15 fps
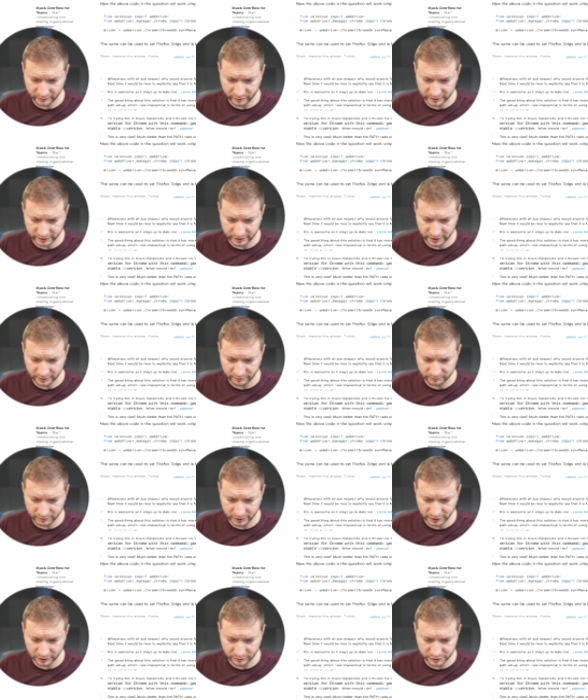with the
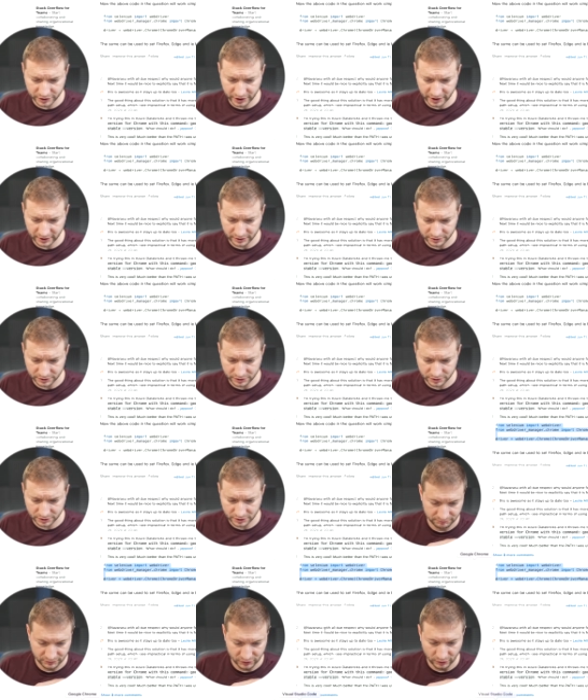below
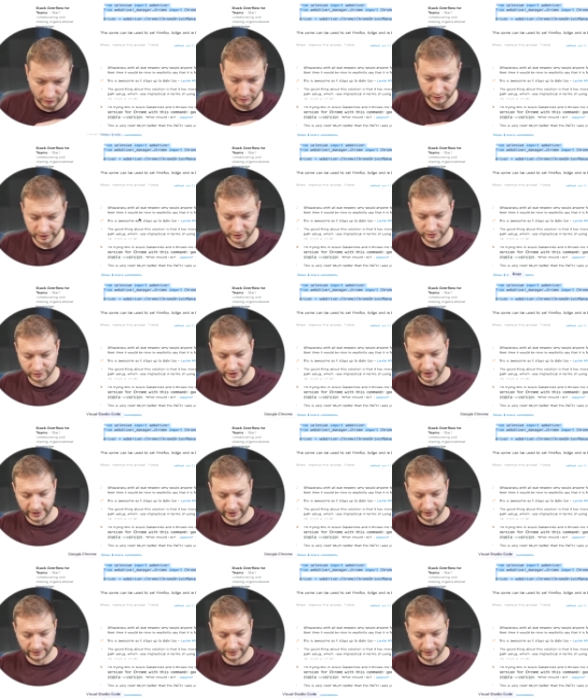change. So let's try it.